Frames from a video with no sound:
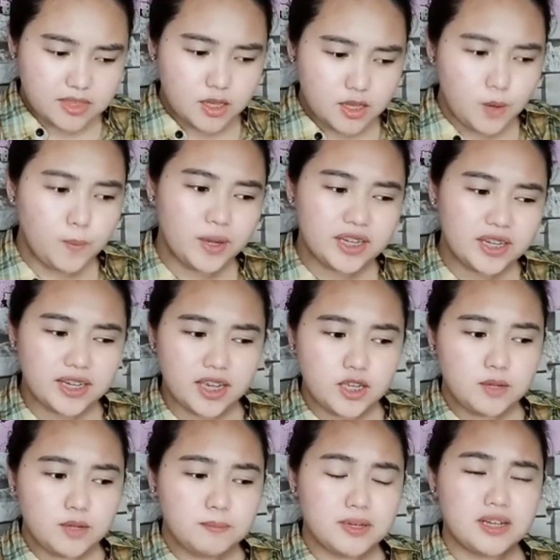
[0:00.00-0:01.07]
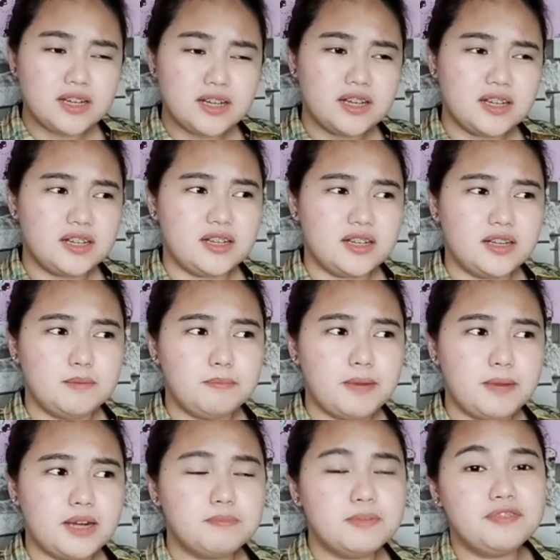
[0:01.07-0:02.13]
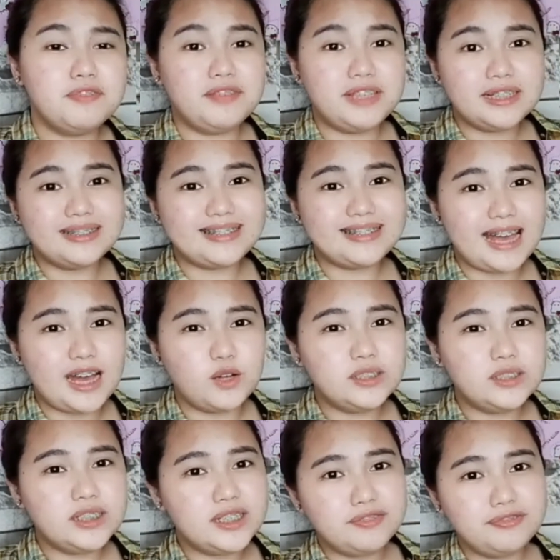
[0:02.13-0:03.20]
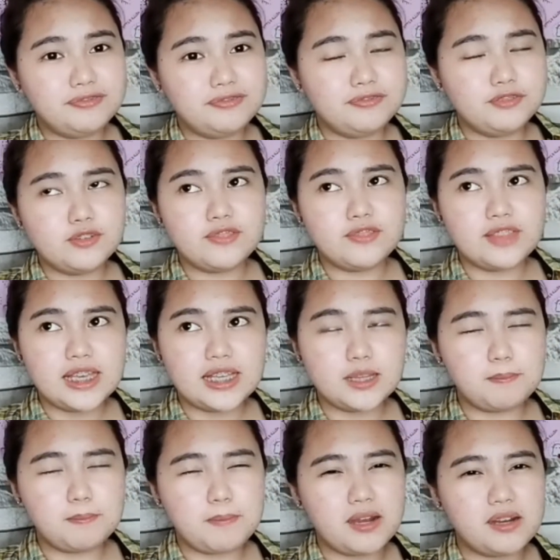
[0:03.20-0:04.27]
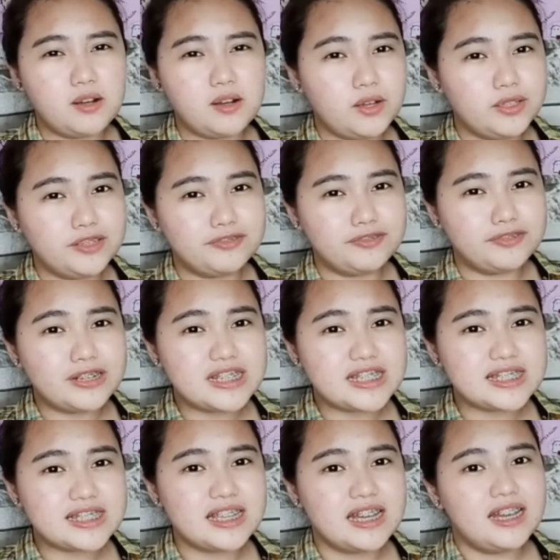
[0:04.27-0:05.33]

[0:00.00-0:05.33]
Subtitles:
huwag kayong ma-feel down if you think na parang on your first